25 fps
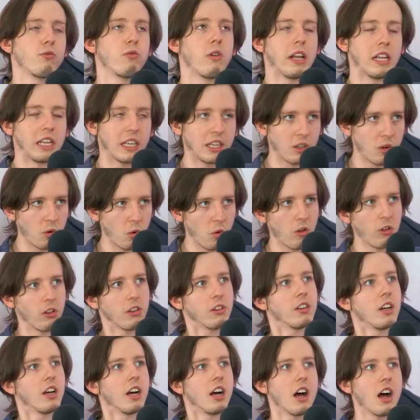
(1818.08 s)
really cool
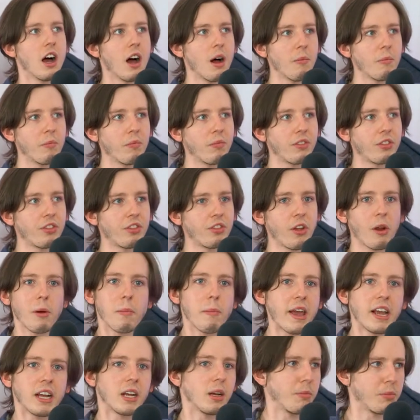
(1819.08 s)
um their
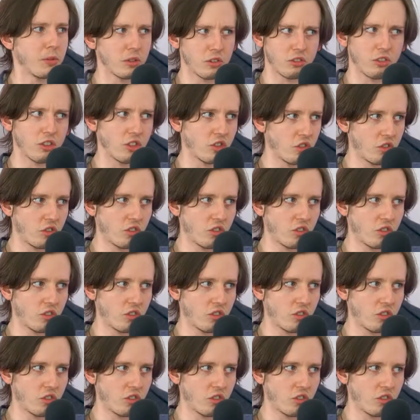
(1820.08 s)
makeup is just